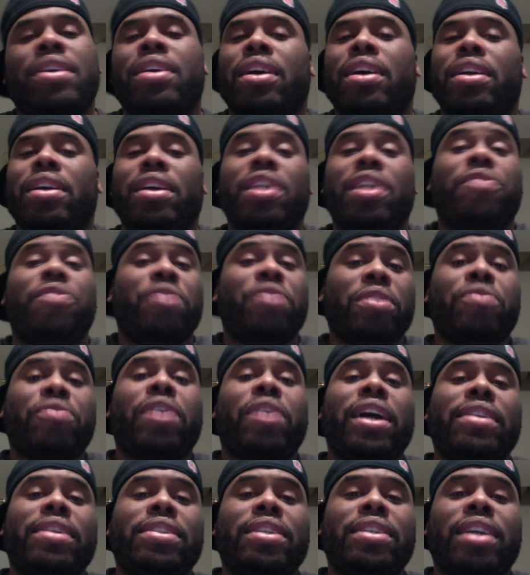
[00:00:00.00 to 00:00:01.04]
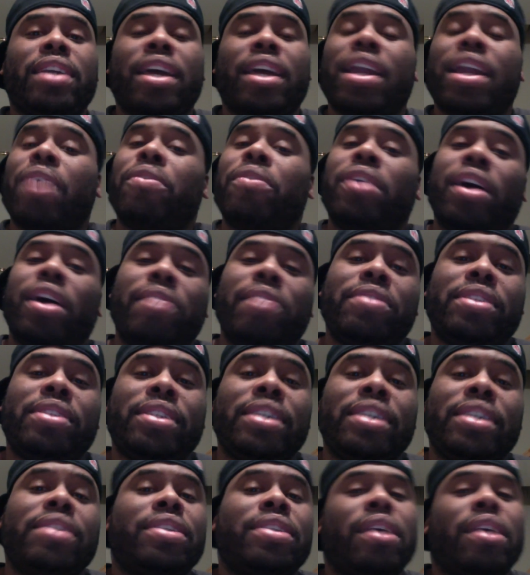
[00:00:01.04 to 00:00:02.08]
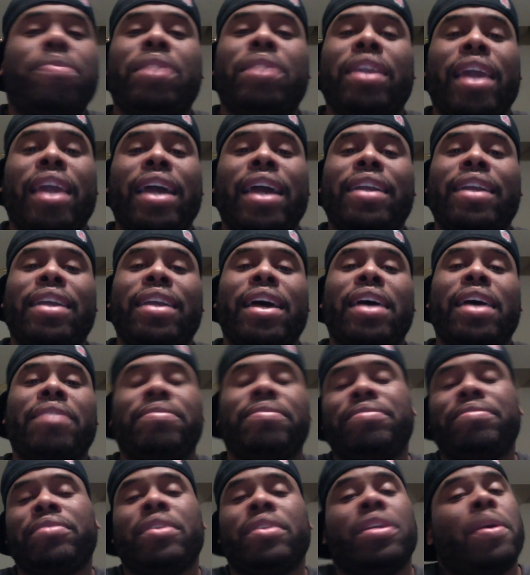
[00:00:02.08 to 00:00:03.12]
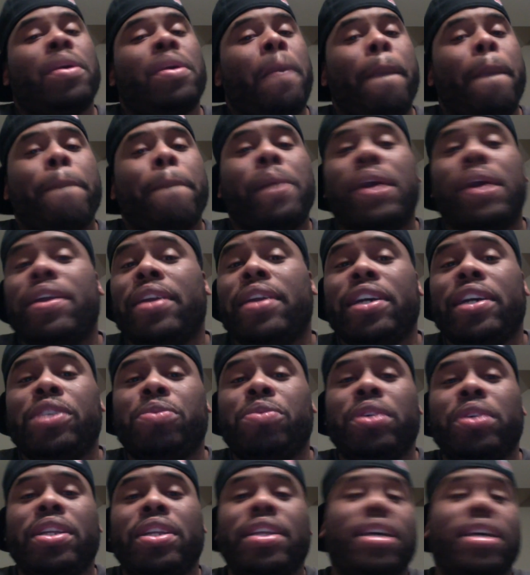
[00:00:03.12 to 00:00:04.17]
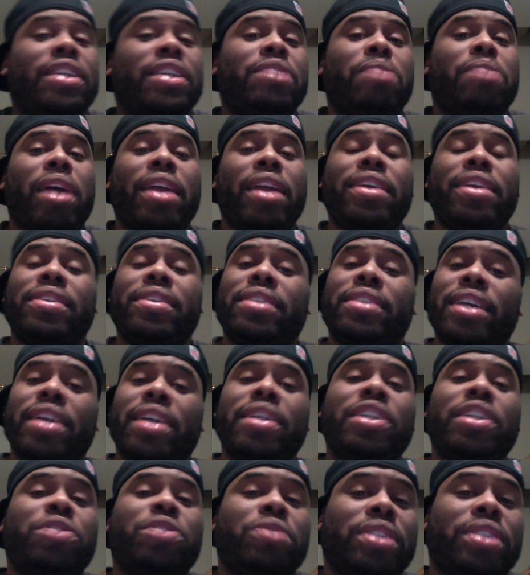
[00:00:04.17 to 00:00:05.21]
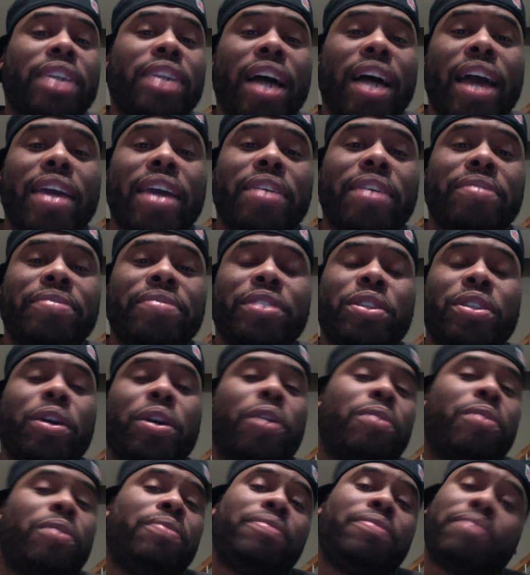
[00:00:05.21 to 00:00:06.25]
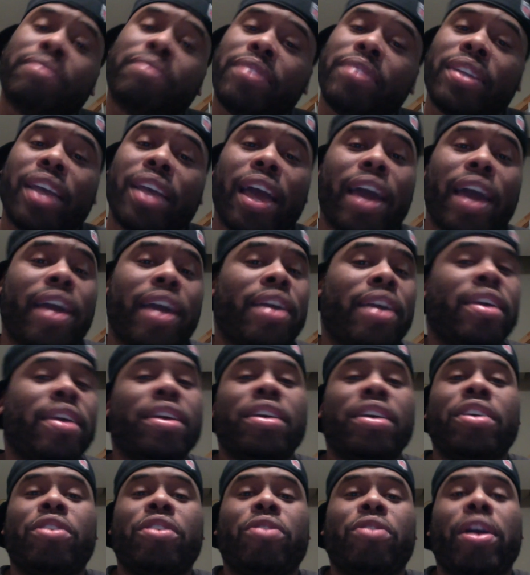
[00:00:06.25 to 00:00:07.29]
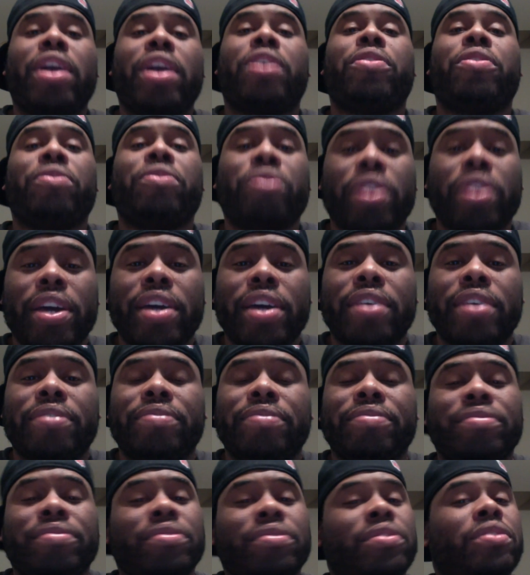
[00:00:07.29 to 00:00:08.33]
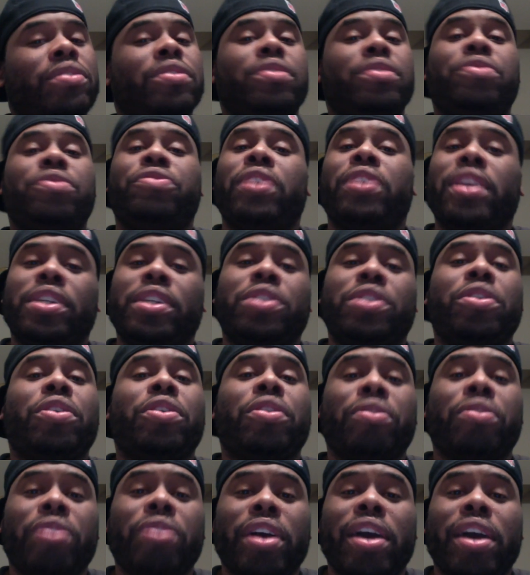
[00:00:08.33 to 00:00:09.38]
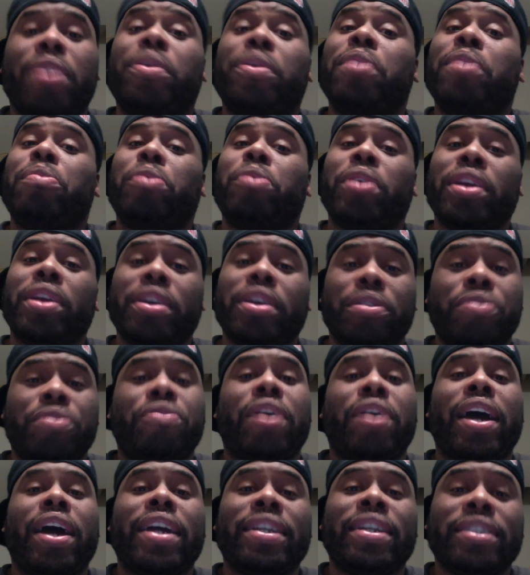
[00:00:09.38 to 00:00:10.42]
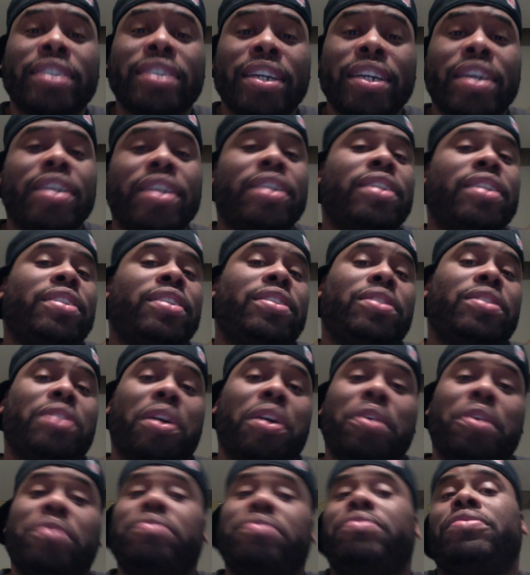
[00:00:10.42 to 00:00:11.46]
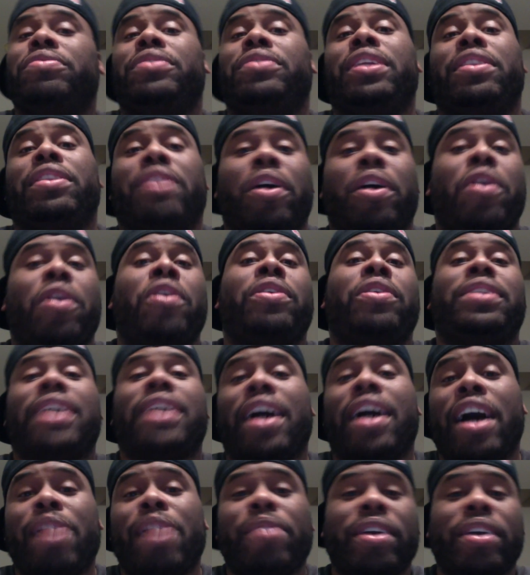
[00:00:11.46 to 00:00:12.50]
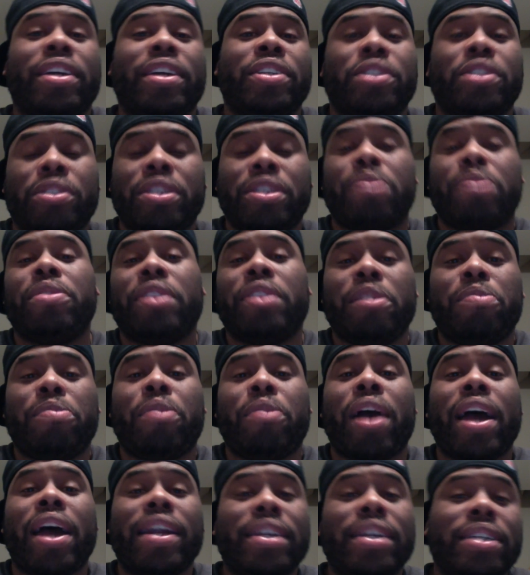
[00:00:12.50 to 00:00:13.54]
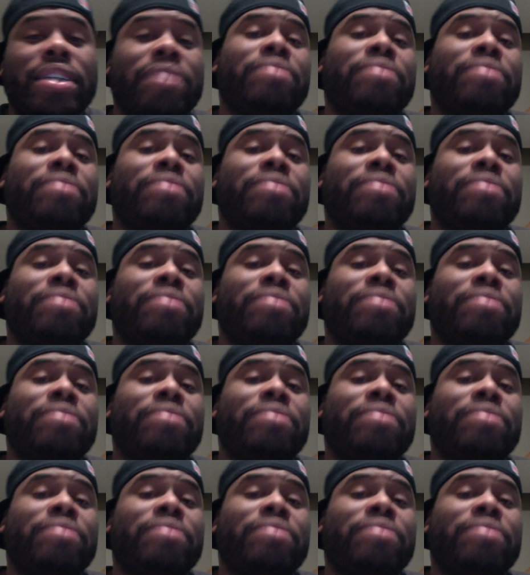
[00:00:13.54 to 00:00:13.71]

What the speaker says: if he fights again, I would love to see something like that, but it is what it is, man. He said he's retired, so hey, great career. Finished your career with a pretty good fight. You know, the third time against Timothy Bradley.